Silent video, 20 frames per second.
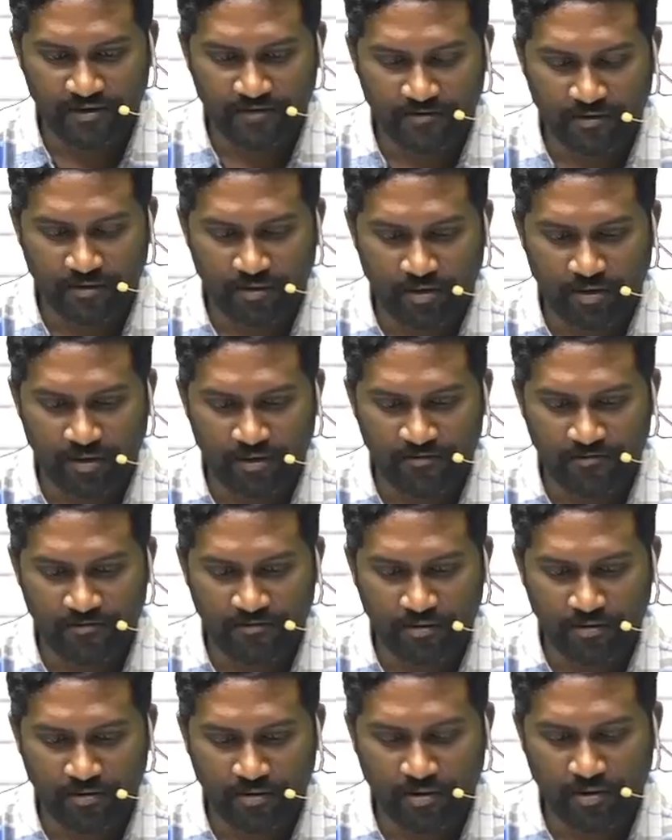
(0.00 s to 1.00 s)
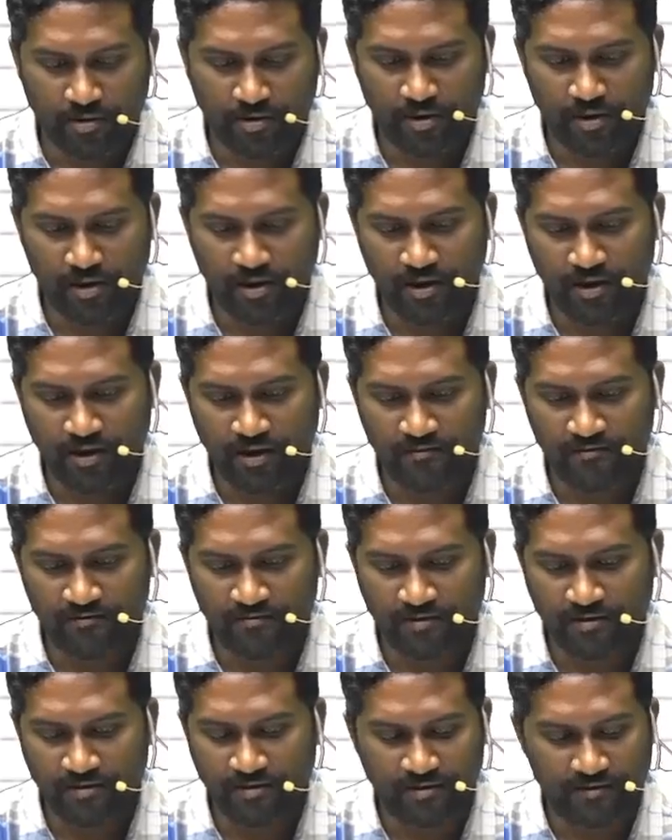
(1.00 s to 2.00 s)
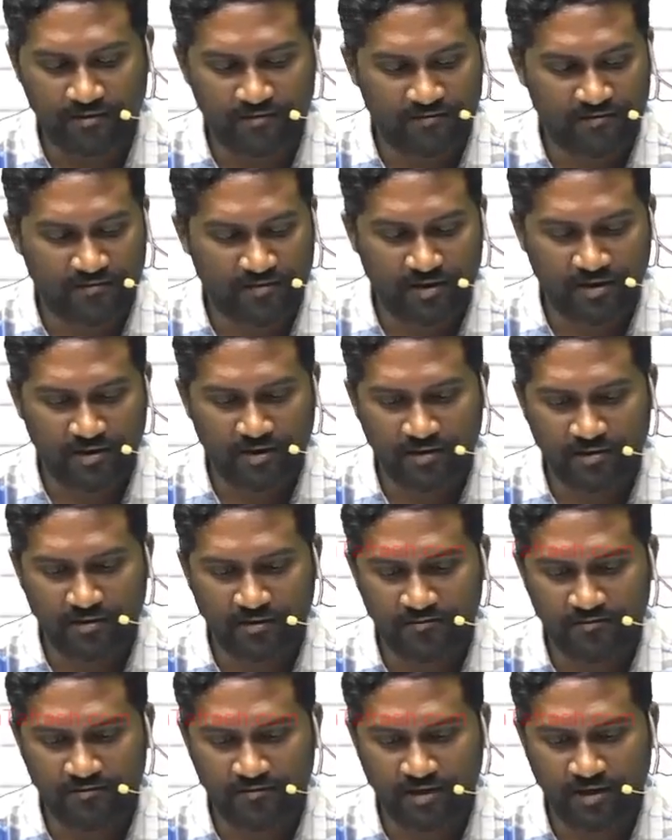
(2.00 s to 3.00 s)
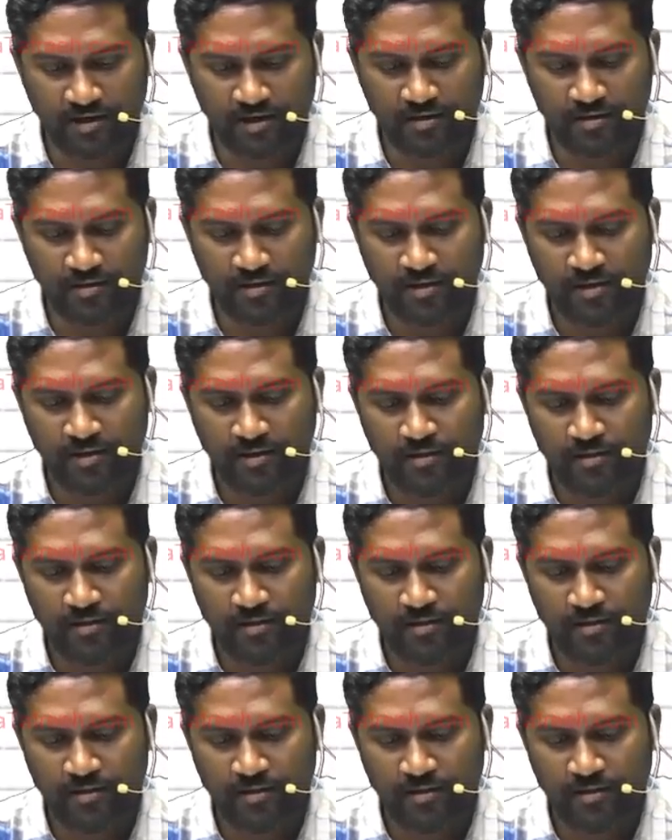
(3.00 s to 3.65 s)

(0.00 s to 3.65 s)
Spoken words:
is also called as crescent sign.